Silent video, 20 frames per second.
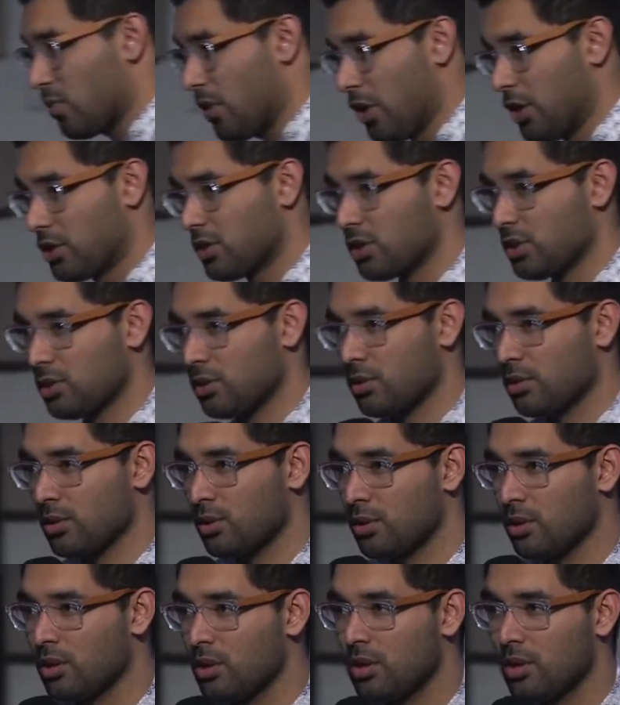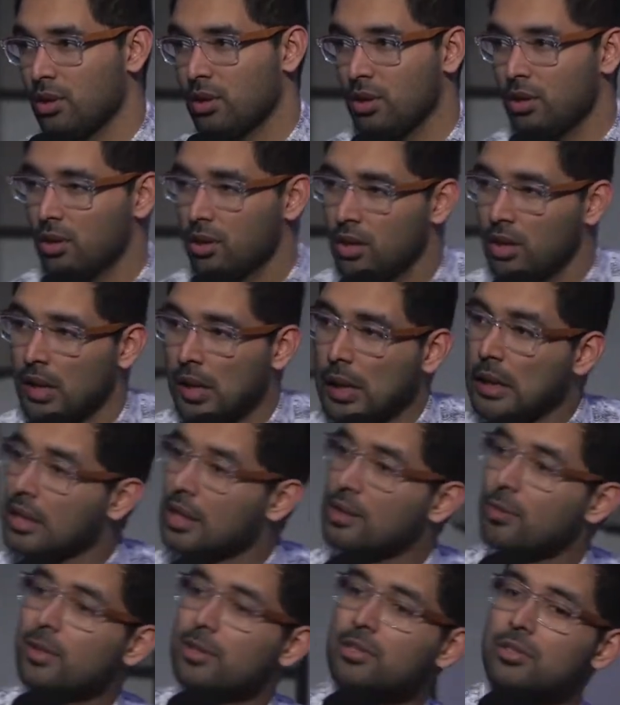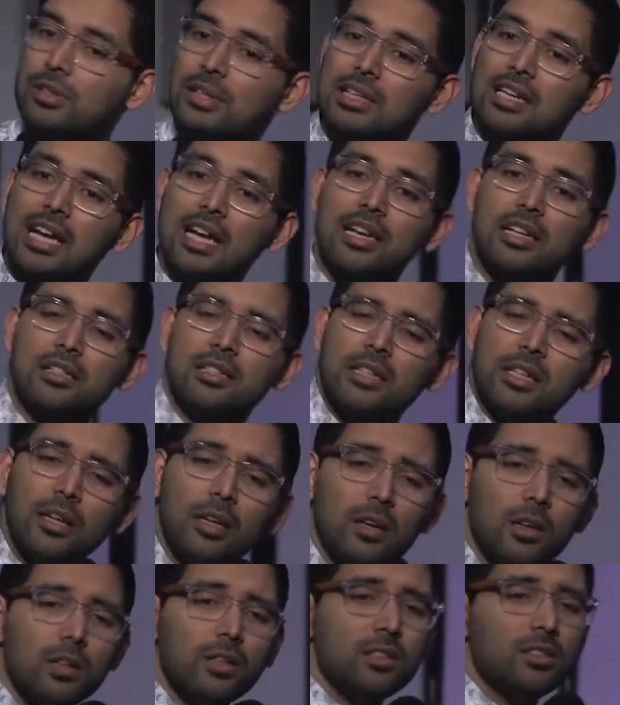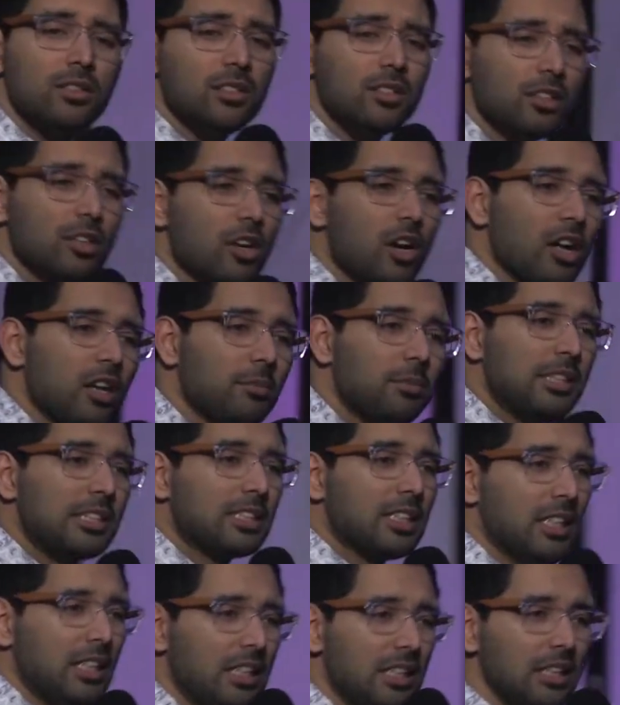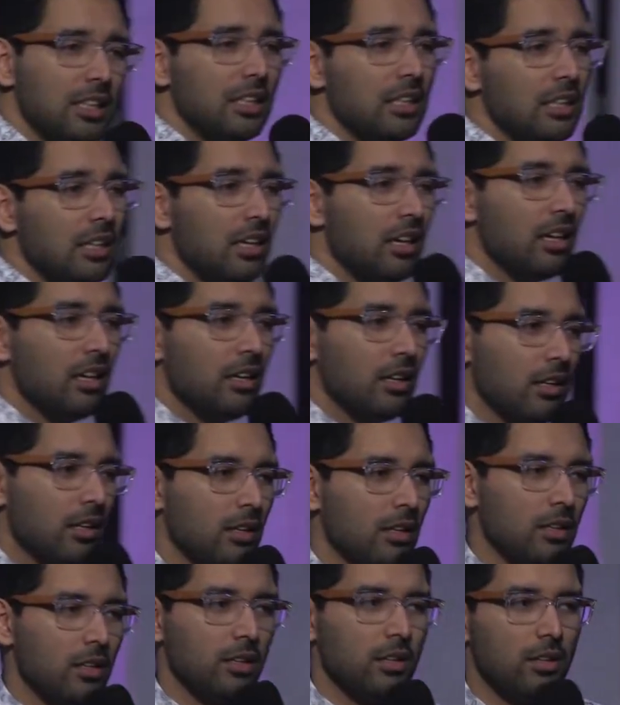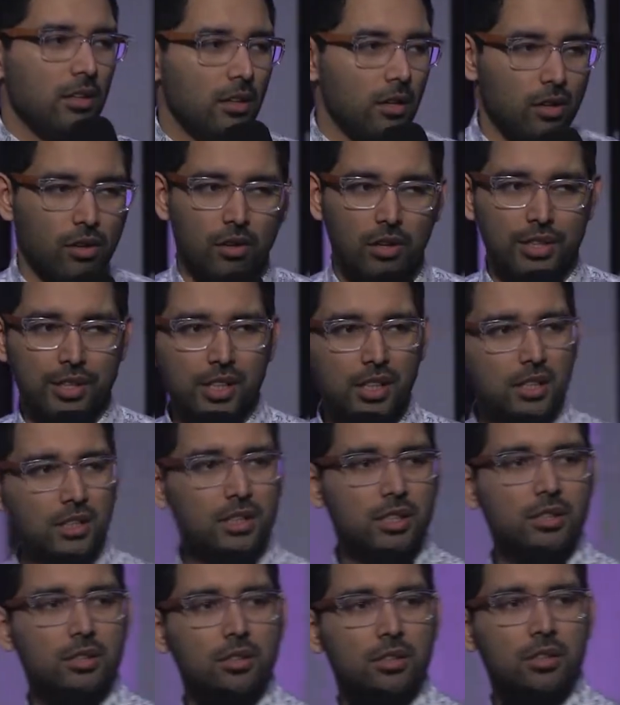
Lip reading: voice and he went to Eli and said, "Oh, did you call me, sir?" "No, I didn't."